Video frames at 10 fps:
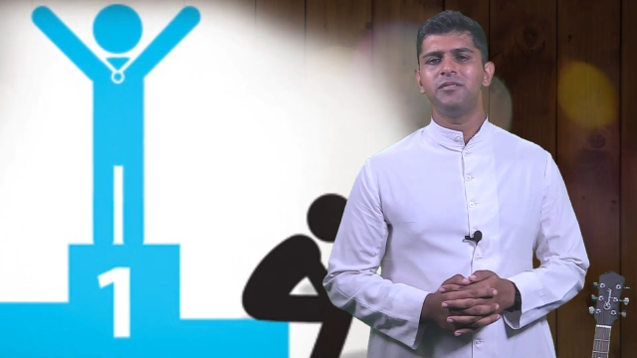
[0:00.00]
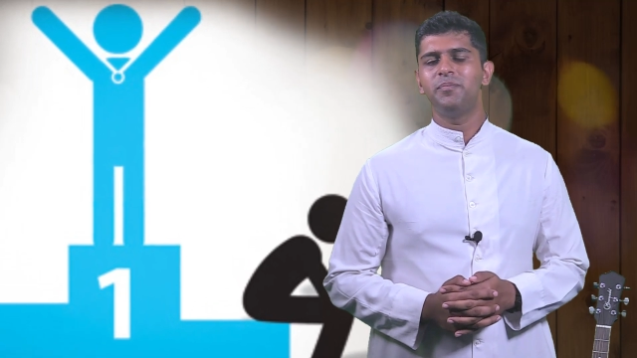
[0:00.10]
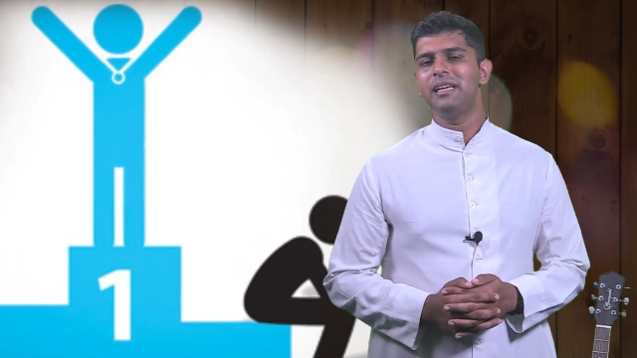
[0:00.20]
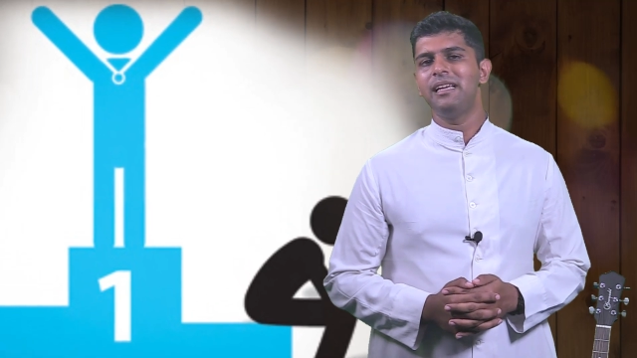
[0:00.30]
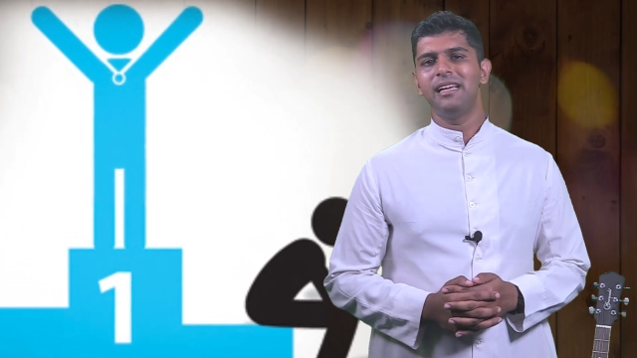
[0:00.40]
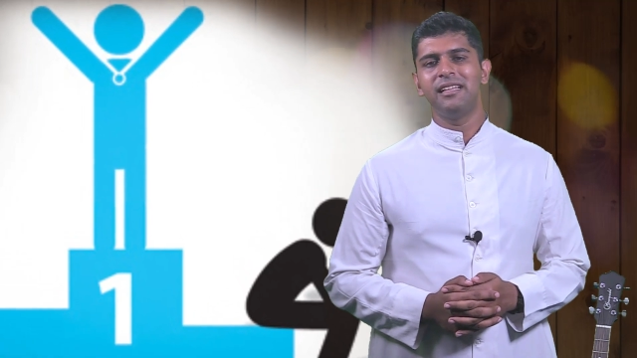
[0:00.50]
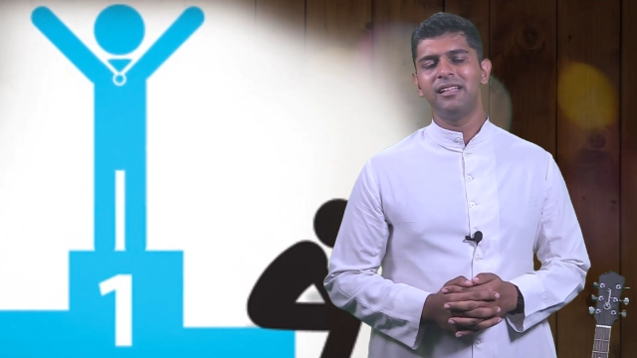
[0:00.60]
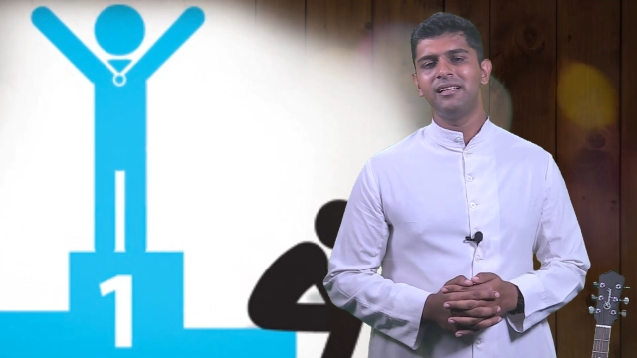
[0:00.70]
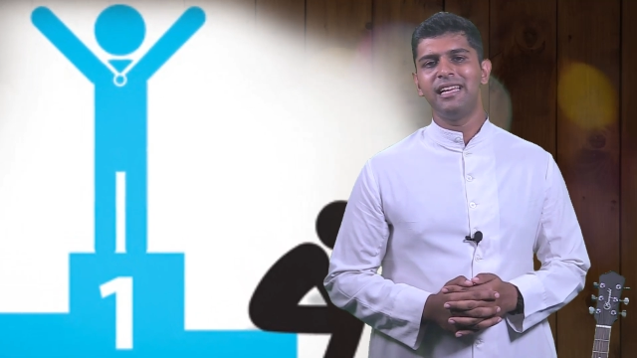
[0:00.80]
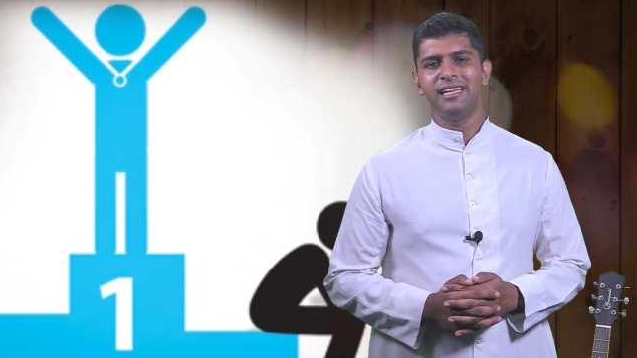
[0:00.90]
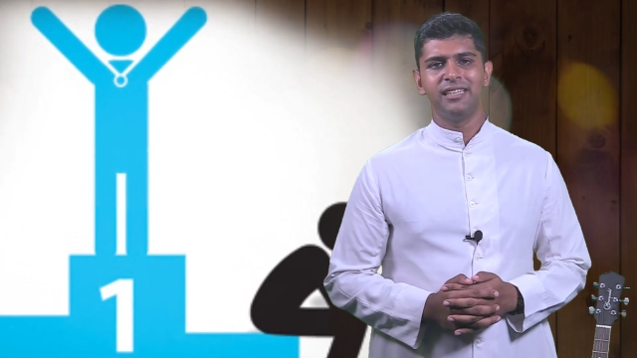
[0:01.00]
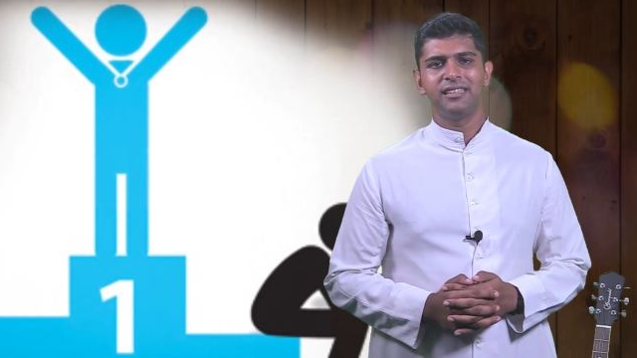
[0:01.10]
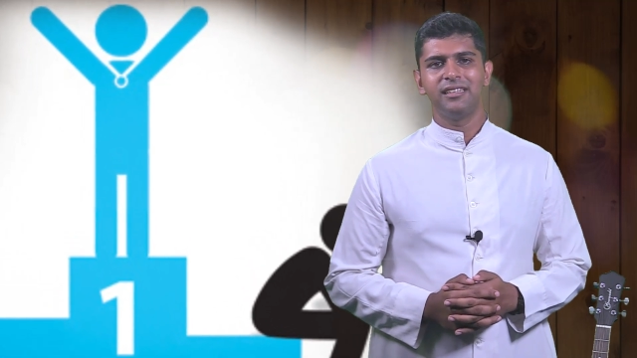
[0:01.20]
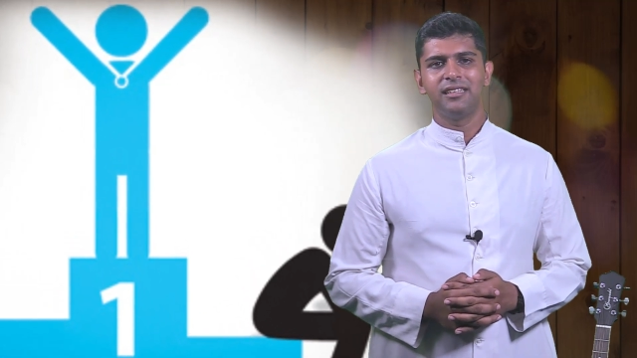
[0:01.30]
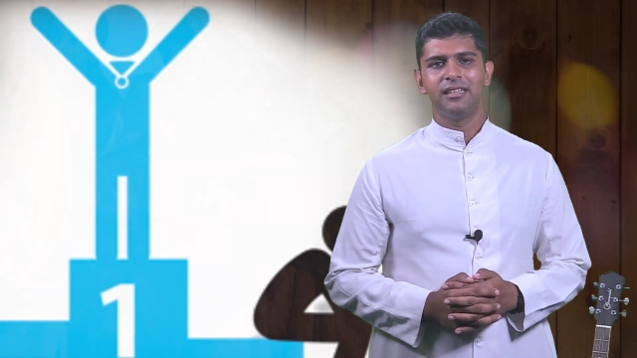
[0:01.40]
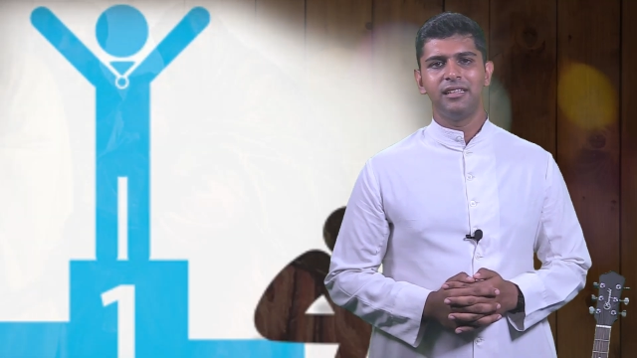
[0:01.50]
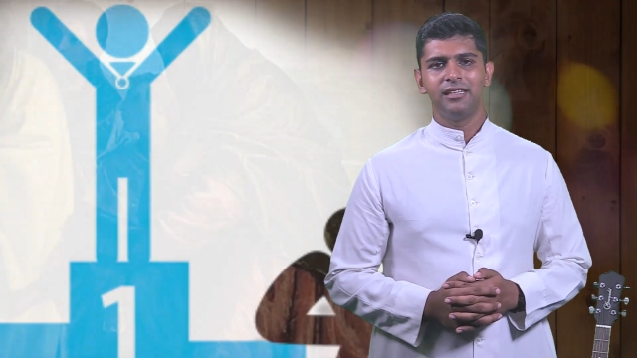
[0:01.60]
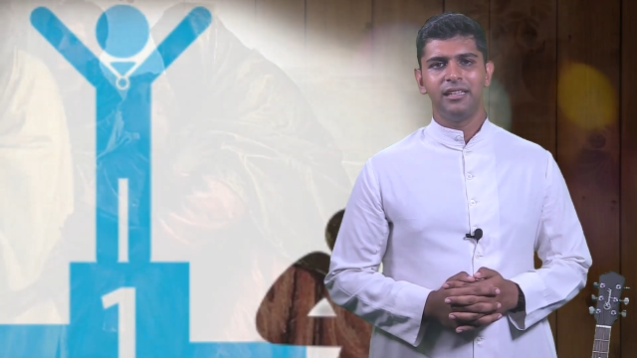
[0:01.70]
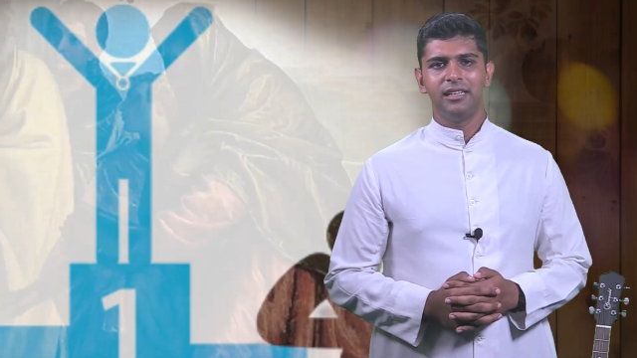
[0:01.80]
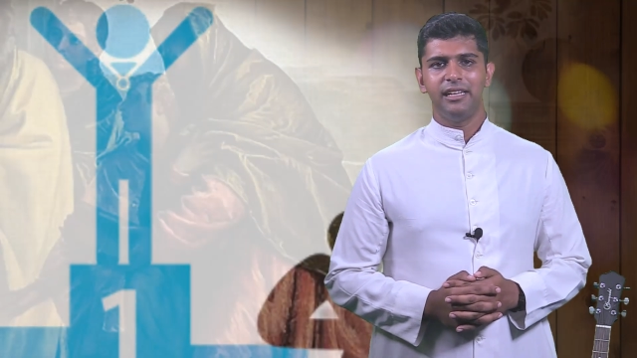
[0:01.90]
to be in the lead.
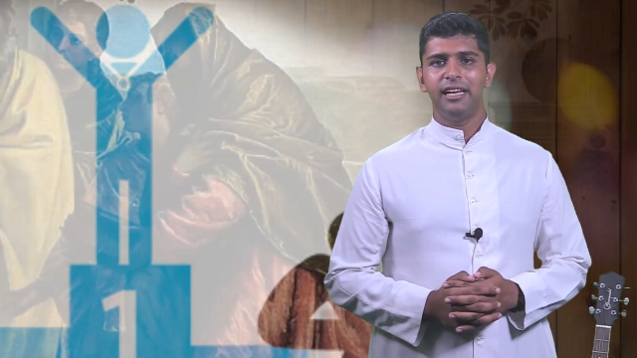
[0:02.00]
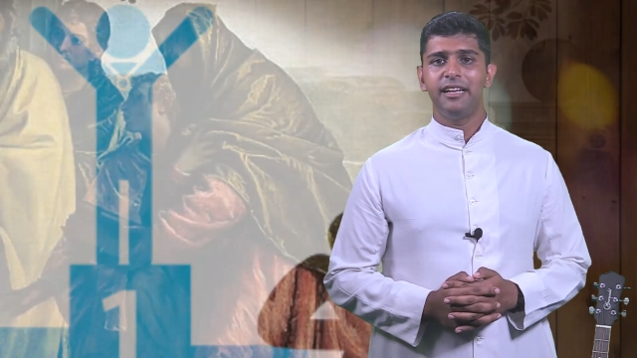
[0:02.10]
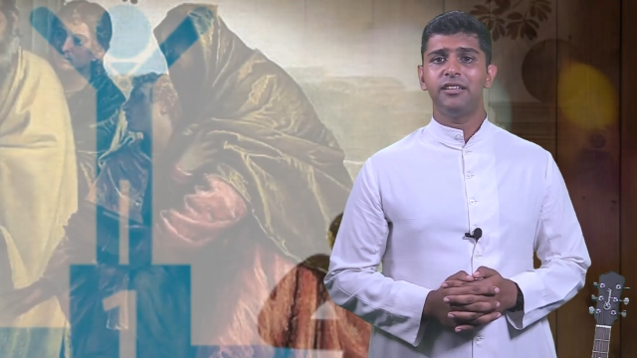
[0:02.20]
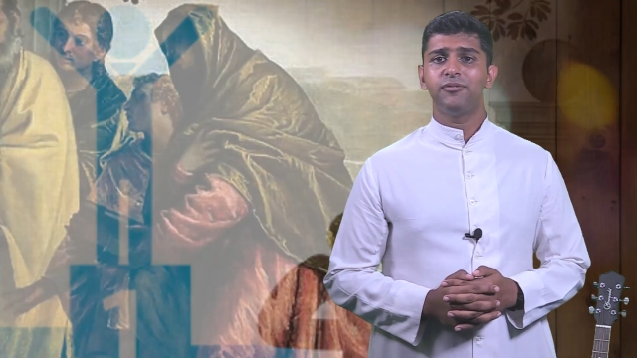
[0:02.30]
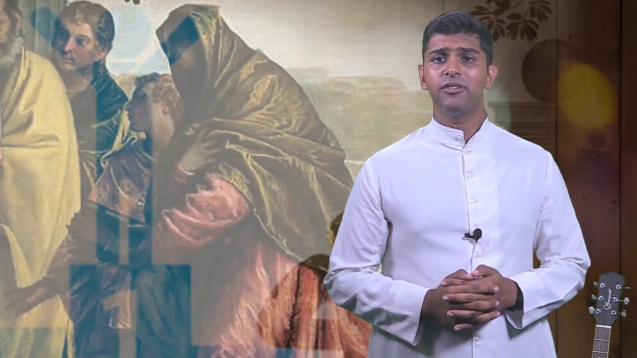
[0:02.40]
It is